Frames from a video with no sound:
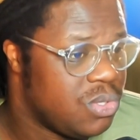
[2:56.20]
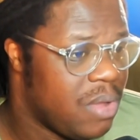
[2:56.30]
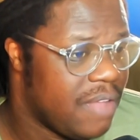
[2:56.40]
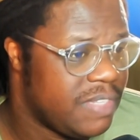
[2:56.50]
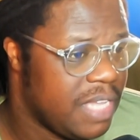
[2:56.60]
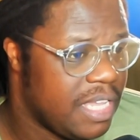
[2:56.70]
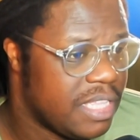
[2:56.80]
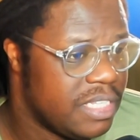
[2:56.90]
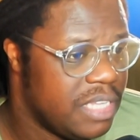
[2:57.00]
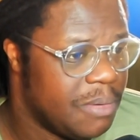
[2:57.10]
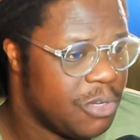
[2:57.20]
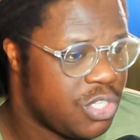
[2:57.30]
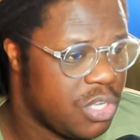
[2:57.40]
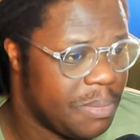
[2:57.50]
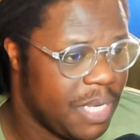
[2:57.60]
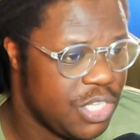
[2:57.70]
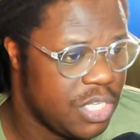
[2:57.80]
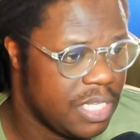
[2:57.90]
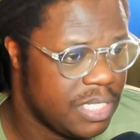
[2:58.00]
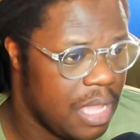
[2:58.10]
have taken the double
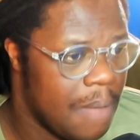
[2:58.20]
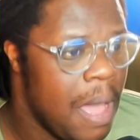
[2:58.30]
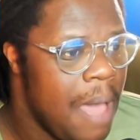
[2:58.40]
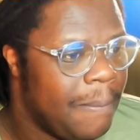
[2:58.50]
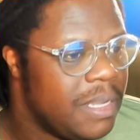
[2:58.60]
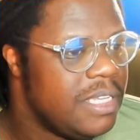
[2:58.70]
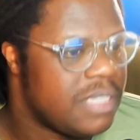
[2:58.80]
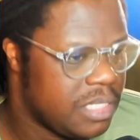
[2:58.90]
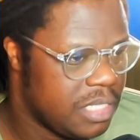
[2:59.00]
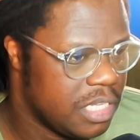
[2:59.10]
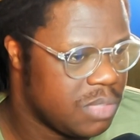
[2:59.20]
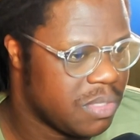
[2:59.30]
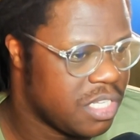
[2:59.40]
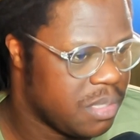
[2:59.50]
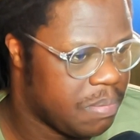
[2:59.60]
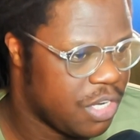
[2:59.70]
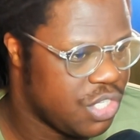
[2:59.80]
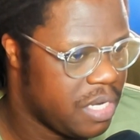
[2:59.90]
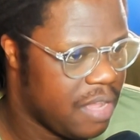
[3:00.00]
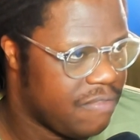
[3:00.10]
extermination exam, please assist with the
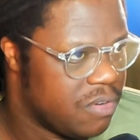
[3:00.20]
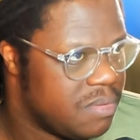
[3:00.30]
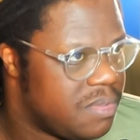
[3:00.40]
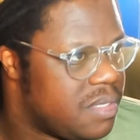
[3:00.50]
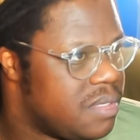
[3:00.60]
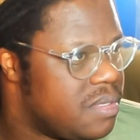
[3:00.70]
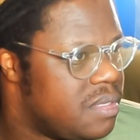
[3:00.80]
suppression efforts.